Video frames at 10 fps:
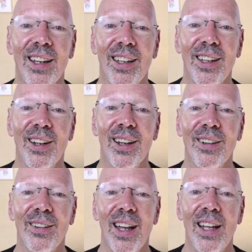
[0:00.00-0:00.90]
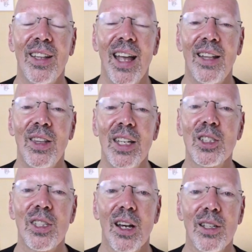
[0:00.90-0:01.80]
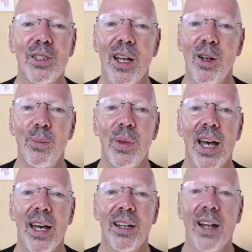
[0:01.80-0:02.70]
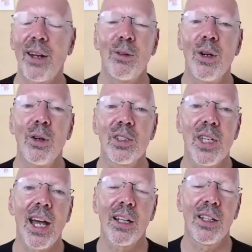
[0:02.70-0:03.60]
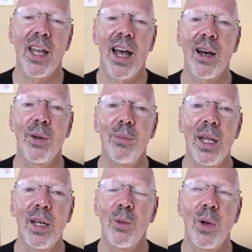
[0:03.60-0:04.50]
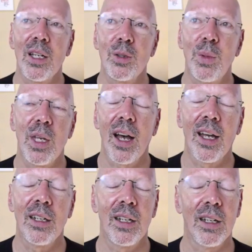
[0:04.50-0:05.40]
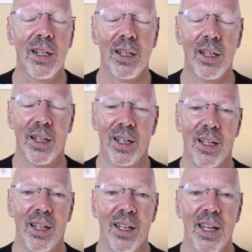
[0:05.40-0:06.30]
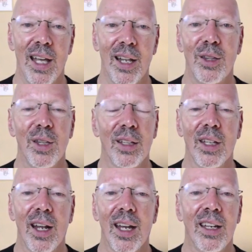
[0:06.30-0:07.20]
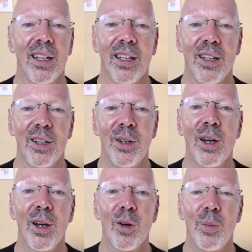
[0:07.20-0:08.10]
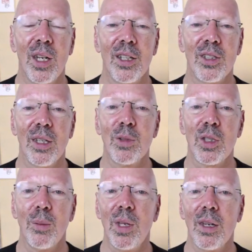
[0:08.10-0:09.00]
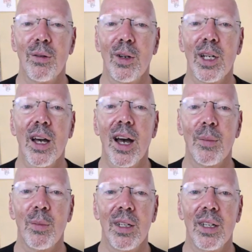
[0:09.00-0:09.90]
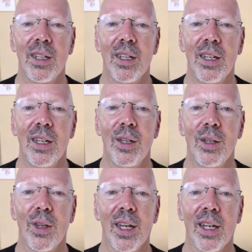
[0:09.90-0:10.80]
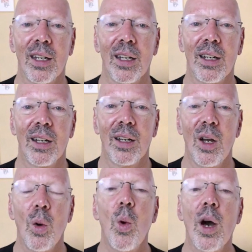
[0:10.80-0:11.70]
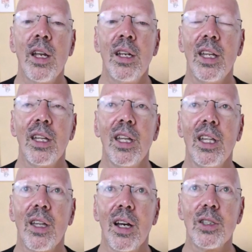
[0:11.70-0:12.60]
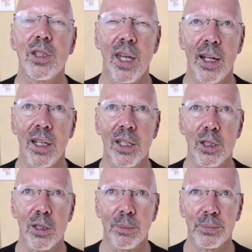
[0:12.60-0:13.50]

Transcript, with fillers: you know? And, and this does help that. I don't know exactly how, in many ways beyond anything that I know, but it seems to be a very common thing. One, it, it does tell us,